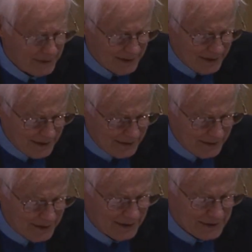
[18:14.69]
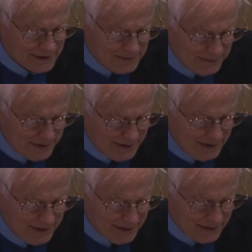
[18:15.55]
inherent in
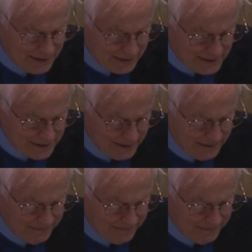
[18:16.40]
speaking and listening.